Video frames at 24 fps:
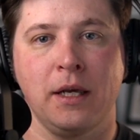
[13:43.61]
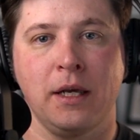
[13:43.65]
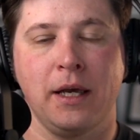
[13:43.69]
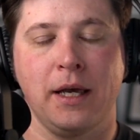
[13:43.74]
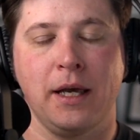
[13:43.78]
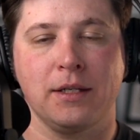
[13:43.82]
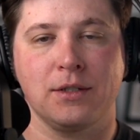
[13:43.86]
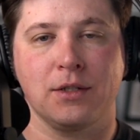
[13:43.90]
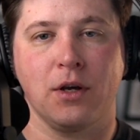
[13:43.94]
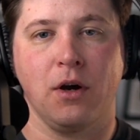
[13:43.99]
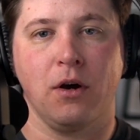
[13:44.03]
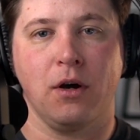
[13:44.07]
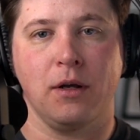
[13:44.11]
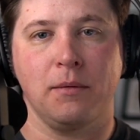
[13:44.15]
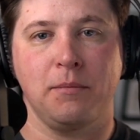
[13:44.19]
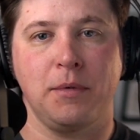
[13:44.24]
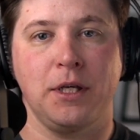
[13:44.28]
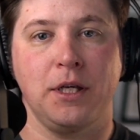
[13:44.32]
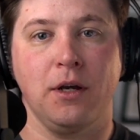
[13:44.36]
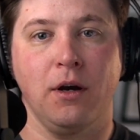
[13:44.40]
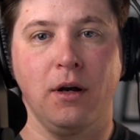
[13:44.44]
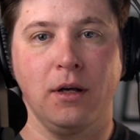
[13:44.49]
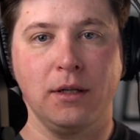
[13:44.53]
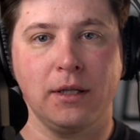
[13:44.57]
has gone
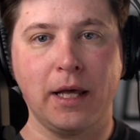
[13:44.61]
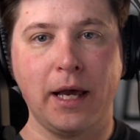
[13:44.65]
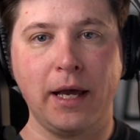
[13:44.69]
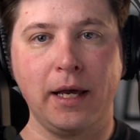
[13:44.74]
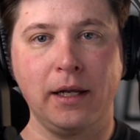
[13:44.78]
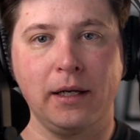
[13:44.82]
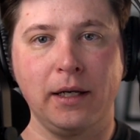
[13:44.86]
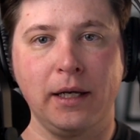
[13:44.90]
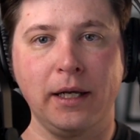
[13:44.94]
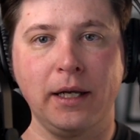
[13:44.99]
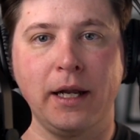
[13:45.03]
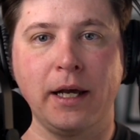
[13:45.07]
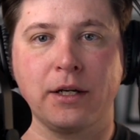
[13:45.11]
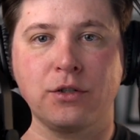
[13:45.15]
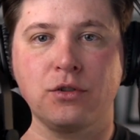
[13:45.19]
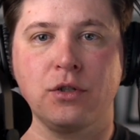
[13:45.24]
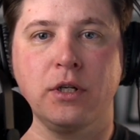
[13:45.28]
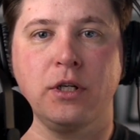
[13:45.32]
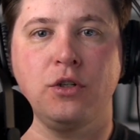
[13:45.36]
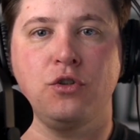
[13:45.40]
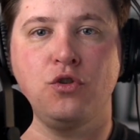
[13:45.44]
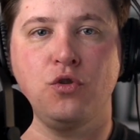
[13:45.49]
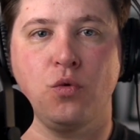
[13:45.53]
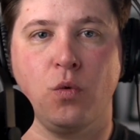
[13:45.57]
beyond that and
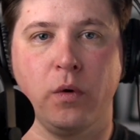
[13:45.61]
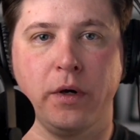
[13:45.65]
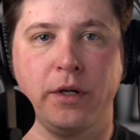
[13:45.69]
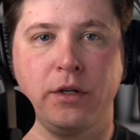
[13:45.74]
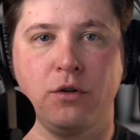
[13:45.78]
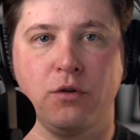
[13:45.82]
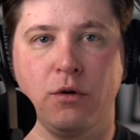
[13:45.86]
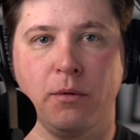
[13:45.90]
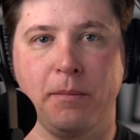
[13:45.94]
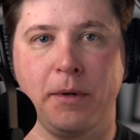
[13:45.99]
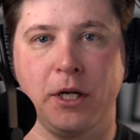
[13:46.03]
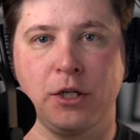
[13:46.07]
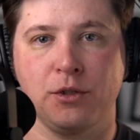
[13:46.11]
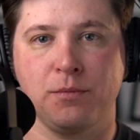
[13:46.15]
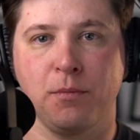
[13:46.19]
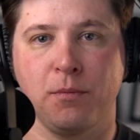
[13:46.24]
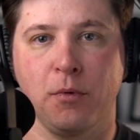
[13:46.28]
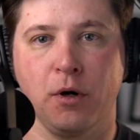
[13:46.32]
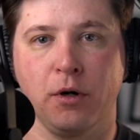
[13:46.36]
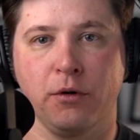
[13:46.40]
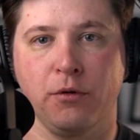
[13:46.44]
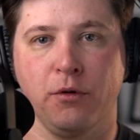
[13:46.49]
actually joined your benchmark